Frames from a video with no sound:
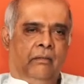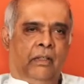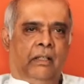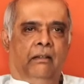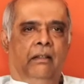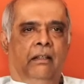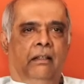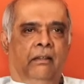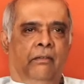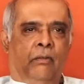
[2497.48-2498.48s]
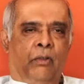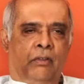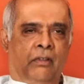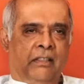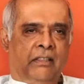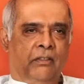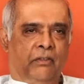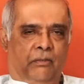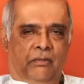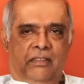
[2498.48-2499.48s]
Well, if they want to listen
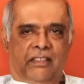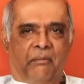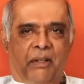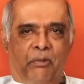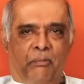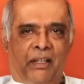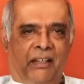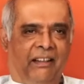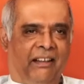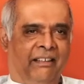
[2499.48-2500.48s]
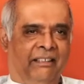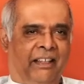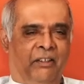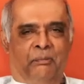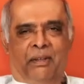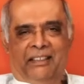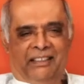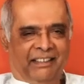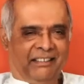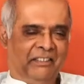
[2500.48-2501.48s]
to something from me, I don't
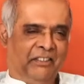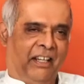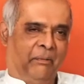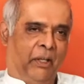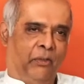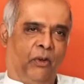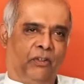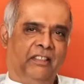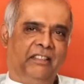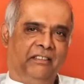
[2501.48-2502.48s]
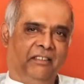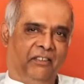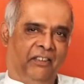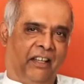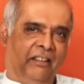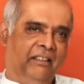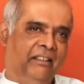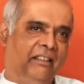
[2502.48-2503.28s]
mind sharing my thoughts on that.